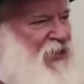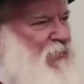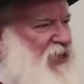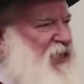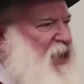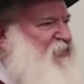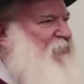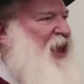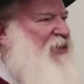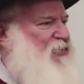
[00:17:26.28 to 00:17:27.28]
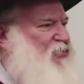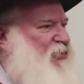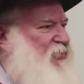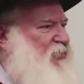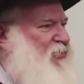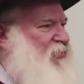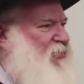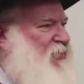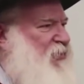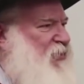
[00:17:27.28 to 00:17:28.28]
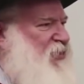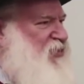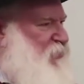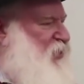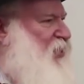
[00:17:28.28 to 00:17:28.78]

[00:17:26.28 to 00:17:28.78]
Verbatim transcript: I think what he has managed to do is to